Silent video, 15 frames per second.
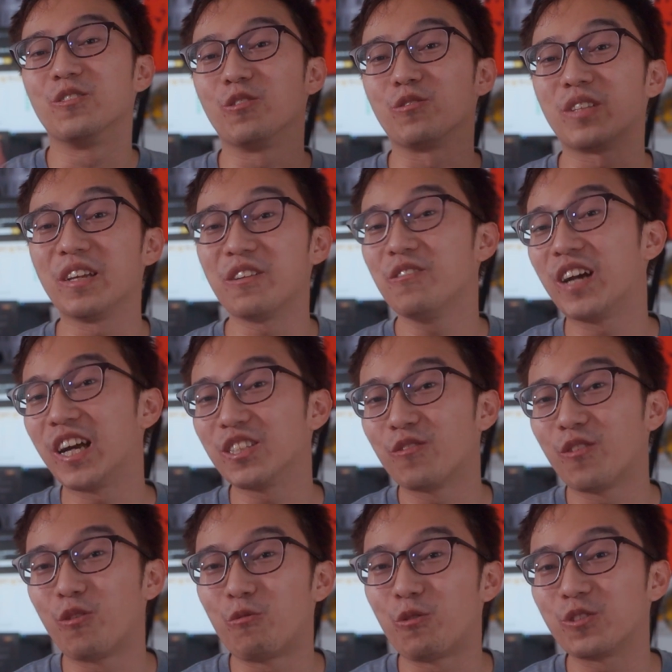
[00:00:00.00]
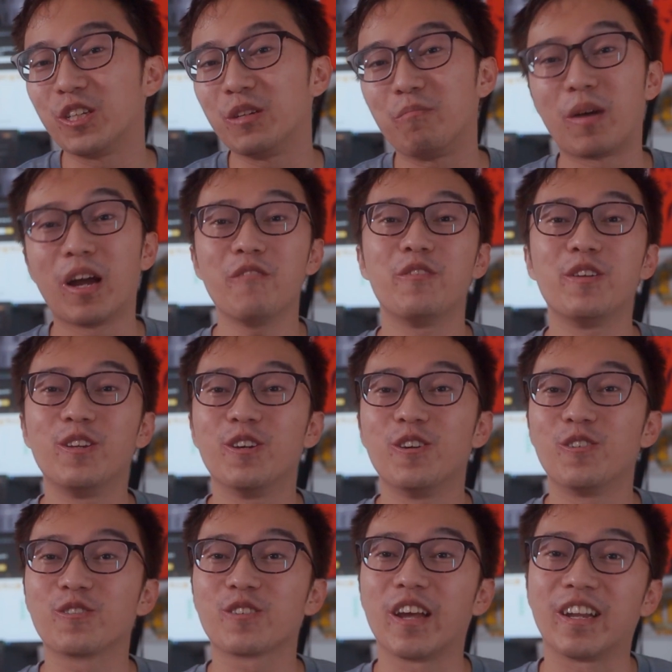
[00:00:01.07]
So thank you guys for watching my
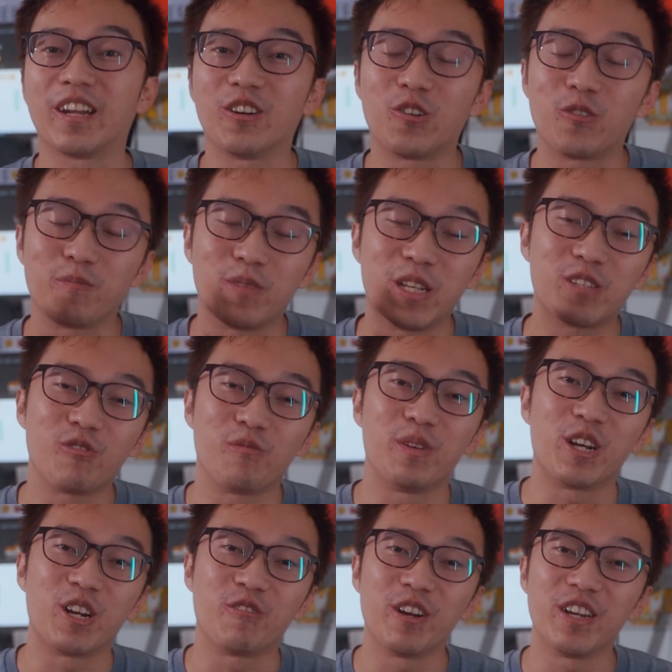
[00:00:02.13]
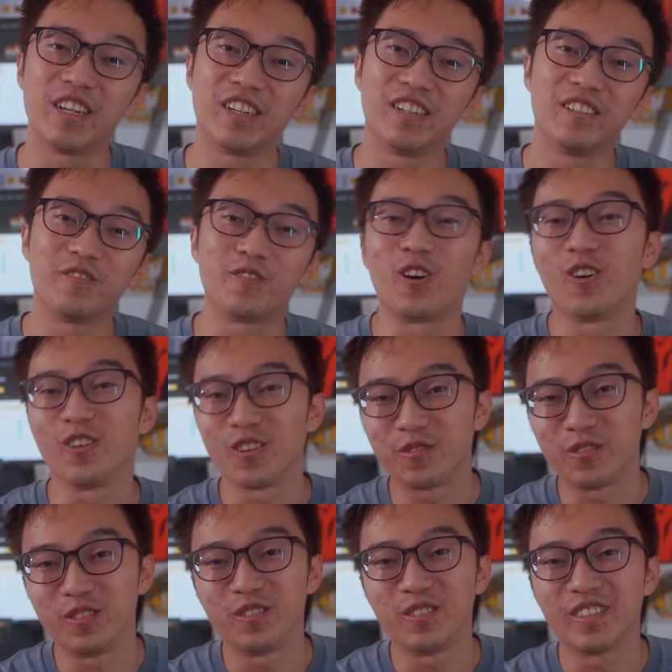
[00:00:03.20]
videos, and I hope this will be a great year for all
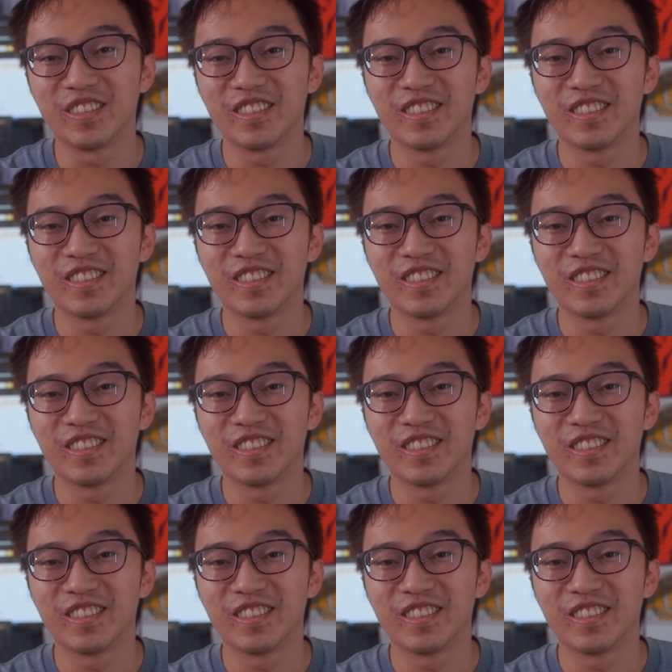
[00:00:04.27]
of you.